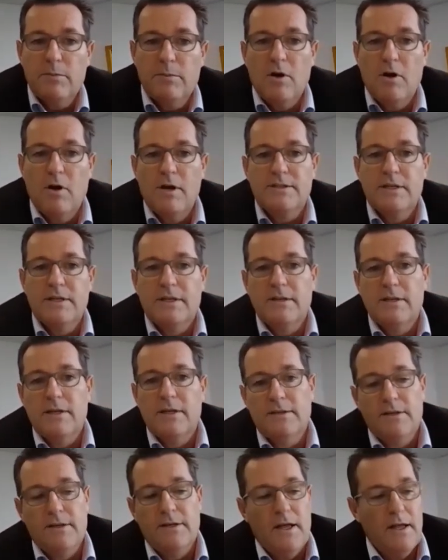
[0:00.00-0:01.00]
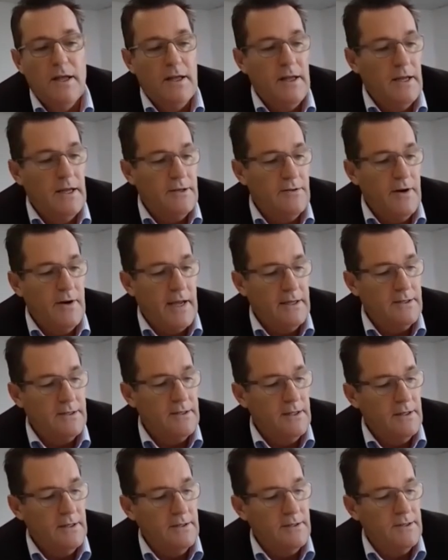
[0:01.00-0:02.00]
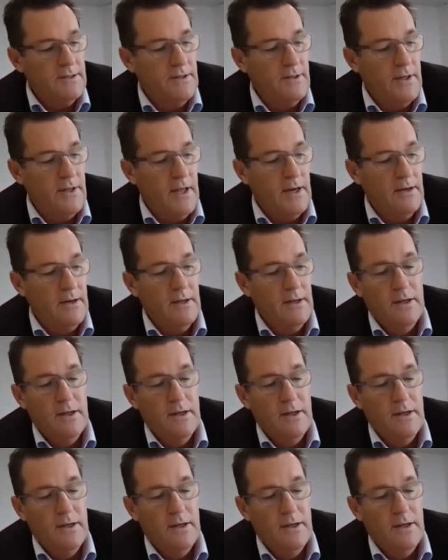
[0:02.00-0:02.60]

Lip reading: pricing that attracts us to that.